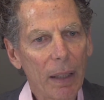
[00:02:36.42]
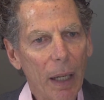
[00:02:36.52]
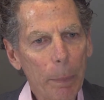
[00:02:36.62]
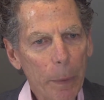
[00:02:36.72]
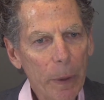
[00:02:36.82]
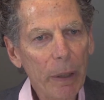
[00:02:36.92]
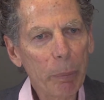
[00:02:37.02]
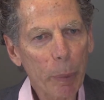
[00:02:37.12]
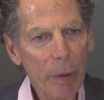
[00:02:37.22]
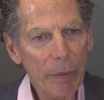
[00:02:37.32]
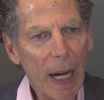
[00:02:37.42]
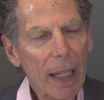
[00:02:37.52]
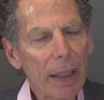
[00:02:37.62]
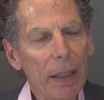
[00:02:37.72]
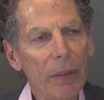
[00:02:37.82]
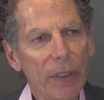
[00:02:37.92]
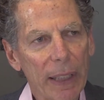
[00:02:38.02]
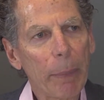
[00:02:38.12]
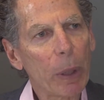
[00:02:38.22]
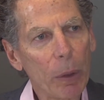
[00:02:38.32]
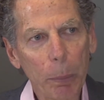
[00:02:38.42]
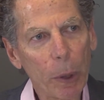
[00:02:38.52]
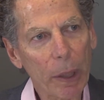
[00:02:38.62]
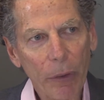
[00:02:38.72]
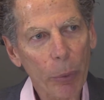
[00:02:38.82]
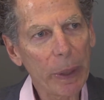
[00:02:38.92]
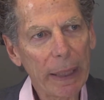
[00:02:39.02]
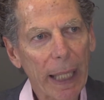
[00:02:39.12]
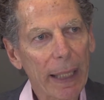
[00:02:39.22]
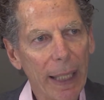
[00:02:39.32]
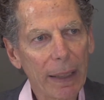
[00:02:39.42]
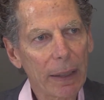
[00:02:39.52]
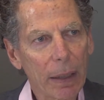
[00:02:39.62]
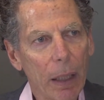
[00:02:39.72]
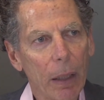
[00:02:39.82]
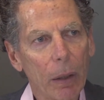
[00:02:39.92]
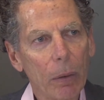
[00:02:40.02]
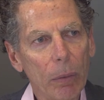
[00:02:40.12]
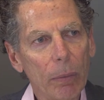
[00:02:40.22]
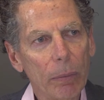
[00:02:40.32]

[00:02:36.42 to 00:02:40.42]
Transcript: a pretty provocative seminal book three decades ago,